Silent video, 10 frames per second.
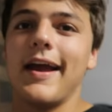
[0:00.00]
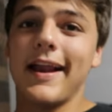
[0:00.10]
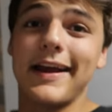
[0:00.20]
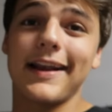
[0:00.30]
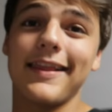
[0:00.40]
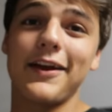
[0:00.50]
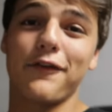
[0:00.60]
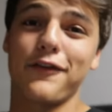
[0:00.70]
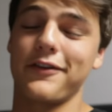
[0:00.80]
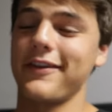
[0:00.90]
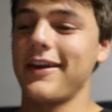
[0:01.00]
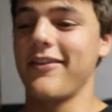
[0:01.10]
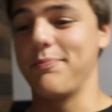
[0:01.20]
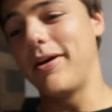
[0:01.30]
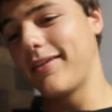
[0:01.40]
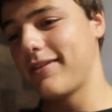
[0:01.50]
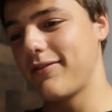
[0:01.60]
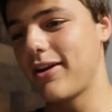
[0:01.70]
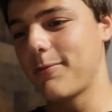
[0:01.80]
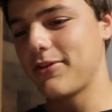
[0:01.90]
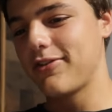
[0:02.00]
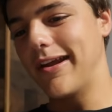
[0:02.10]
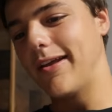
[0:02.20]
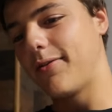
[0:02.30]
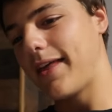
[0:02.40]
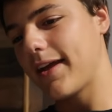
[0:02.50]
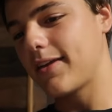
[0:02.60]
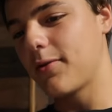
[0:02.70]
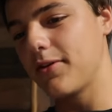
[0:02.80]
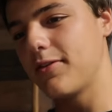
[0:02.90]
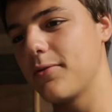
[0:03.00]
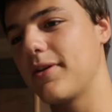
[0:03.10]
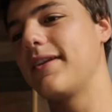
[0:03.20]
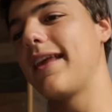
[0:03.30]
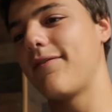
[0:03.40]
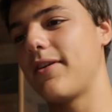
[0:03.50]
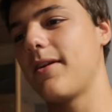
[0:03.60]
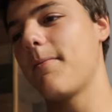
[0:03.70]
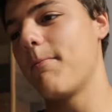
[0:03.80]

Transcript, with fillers: And I got a letter for today's positive comment shout out. That going to Devin